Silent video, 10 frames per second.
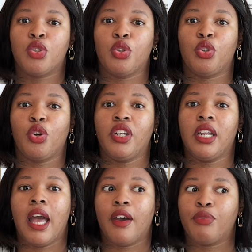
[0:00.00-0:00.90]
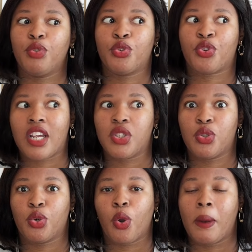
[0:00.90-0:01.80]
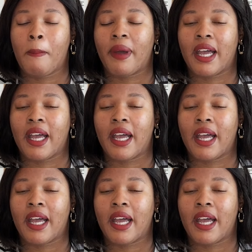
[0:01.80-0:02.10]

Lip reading: So you don't have to rush to go and